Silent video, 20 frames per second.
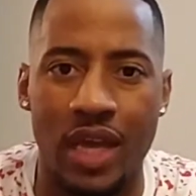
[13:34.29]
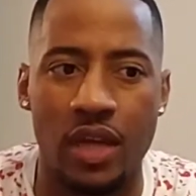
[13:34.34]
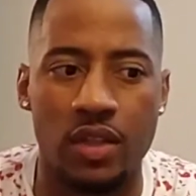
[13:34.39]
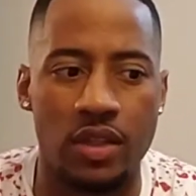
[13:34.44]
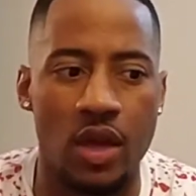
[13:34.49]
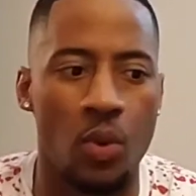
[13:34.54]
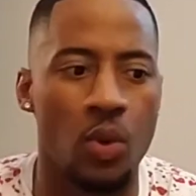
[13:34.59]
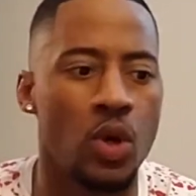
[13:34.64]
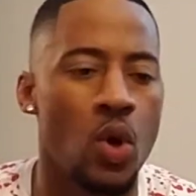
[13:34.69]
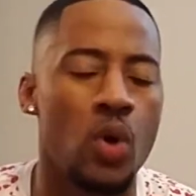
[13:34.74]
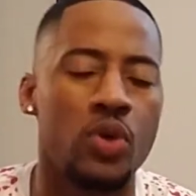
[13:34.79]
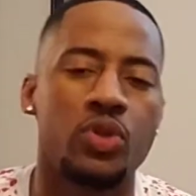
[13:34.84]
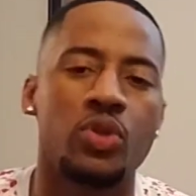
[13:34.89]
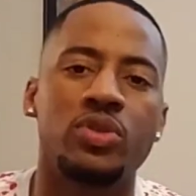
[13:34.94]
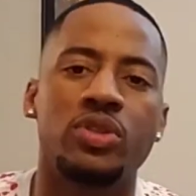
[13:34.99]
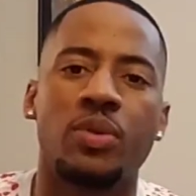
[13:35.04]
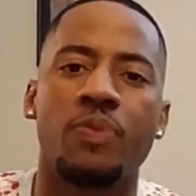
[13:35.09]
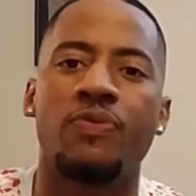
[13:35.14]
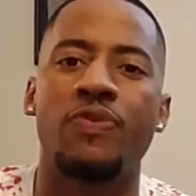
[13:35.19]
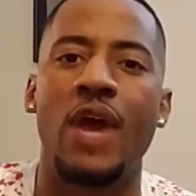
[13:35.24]
They were going
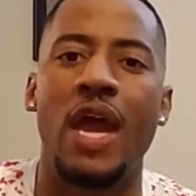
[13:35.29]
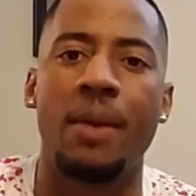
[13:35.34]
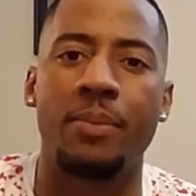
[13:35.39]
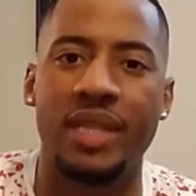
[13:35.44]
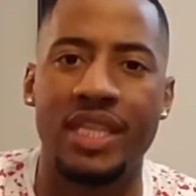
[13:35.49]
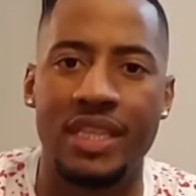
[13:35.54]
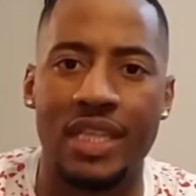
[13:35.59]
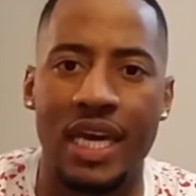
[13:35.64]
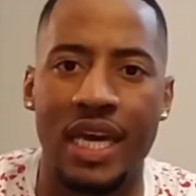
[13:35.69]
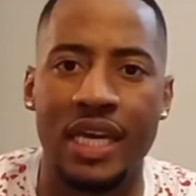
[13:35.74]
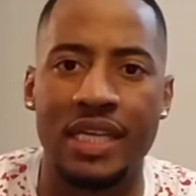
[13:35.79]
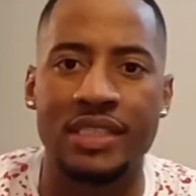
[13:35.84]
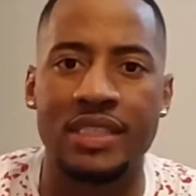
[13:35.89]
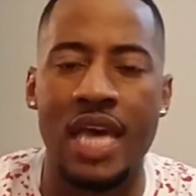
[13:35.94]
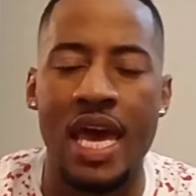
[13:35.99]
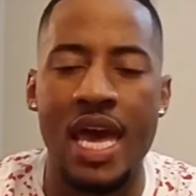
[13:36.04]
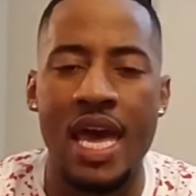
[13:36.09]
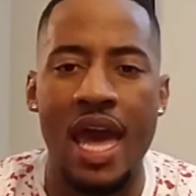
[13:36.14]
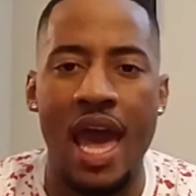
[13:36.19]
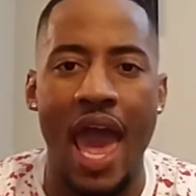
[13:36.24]
through some family things.